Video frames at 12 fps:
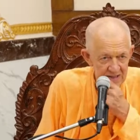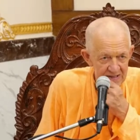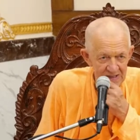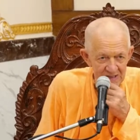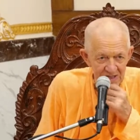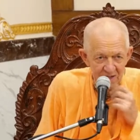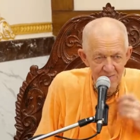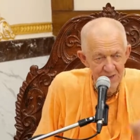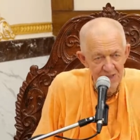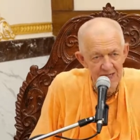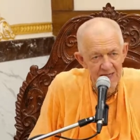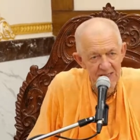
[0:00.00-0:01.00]
and
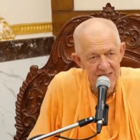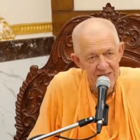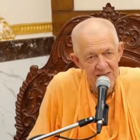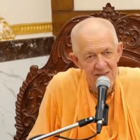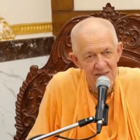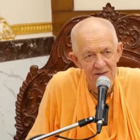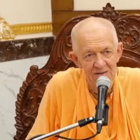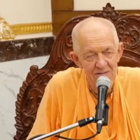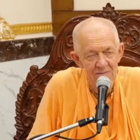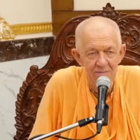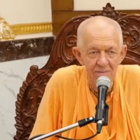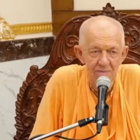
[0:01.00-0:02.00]
circumstances.